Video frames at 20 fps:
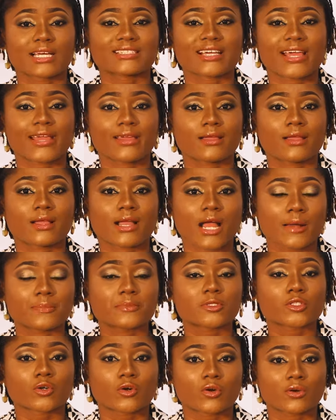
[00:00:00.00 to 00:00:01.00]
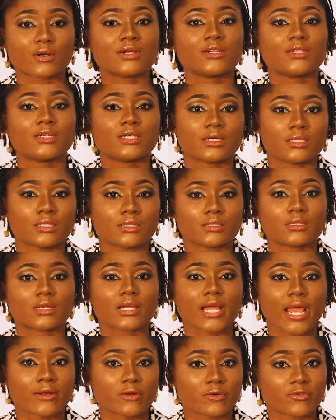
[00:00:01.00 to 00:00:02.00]
that I capture the
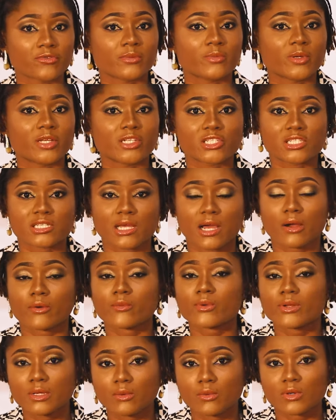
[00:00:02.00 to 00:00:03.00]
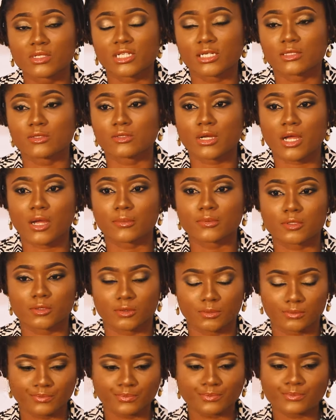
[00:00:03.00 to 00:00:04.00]
kind of images that I really wanted to
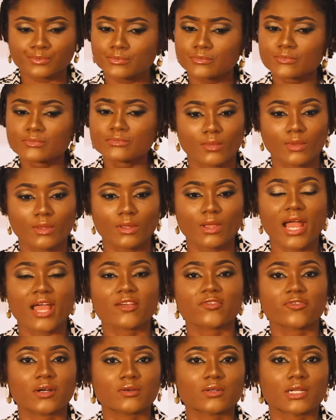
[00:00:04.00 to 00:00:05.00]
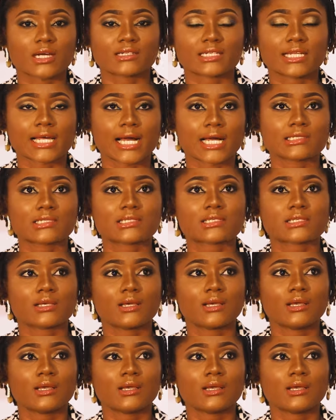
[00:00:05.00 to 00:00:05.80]
capture. I found out that